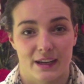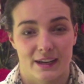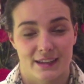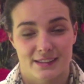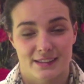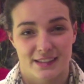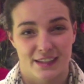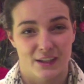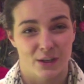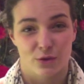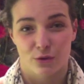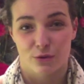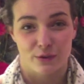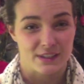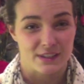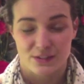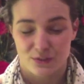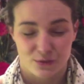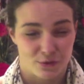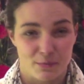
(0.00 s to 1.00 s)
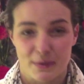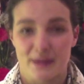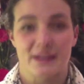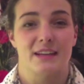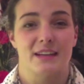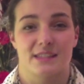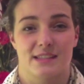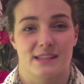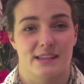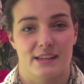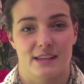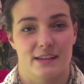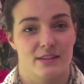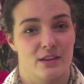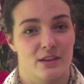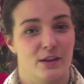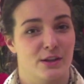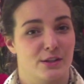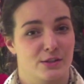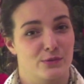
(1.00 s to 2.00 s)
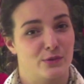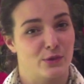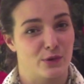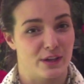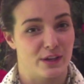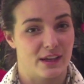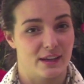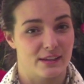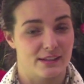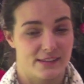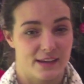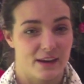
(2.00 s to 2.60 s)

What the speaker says: has increased tremendously in the last 4 years.